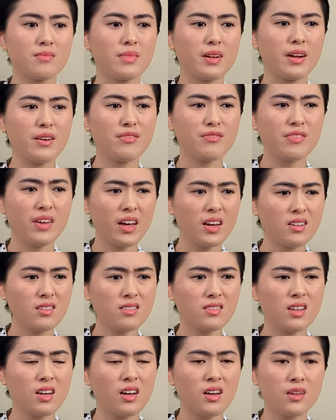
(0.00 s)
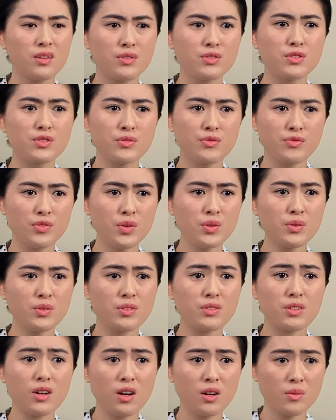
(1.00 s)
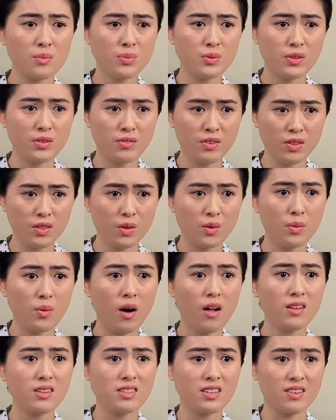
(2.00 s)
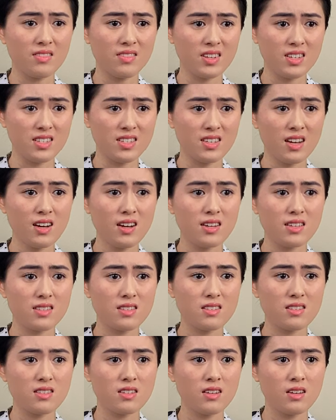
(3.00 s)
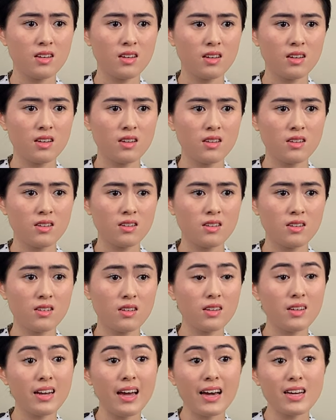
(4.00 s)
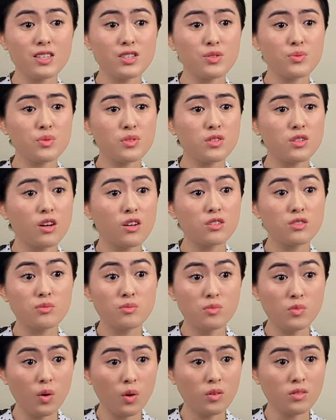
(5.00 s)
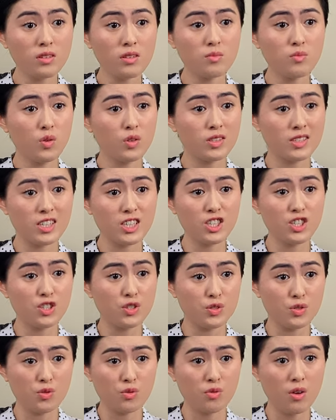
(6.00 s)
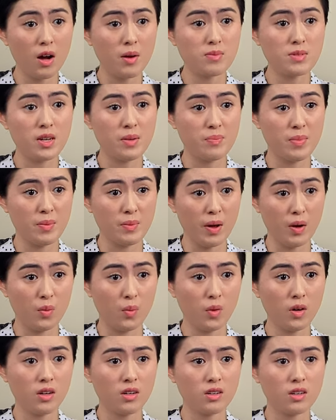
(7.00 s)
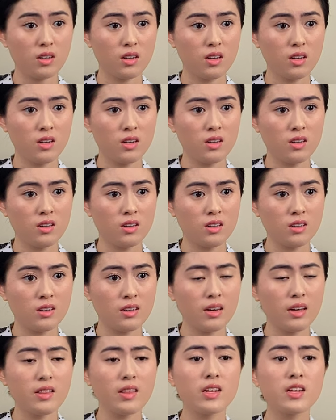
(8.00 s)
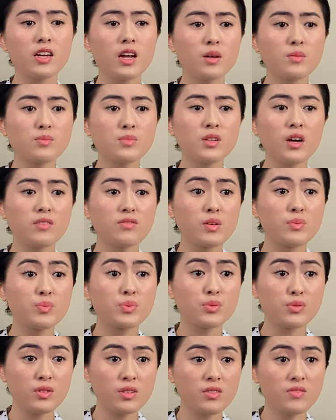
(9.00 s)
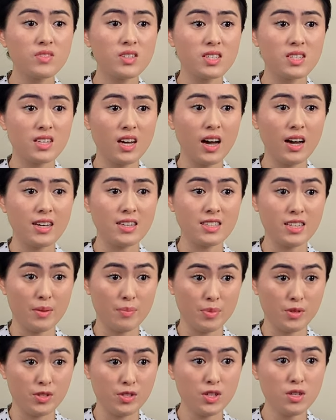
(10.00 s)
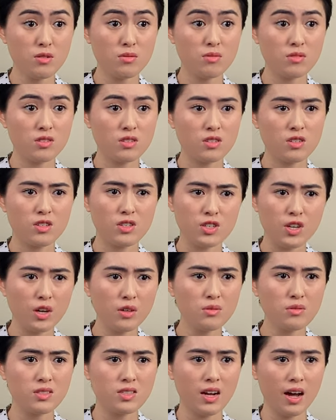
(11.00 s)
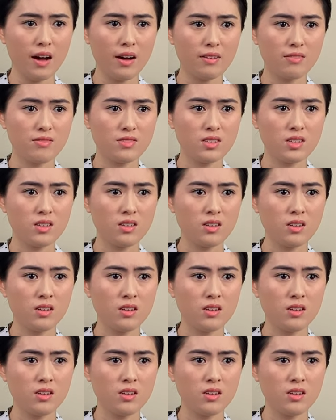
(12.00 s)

But I failed to focus on improving the quality of the designs. And as a result, more and more issues cropped up in my work, and the number of approved designs I produced nosedived.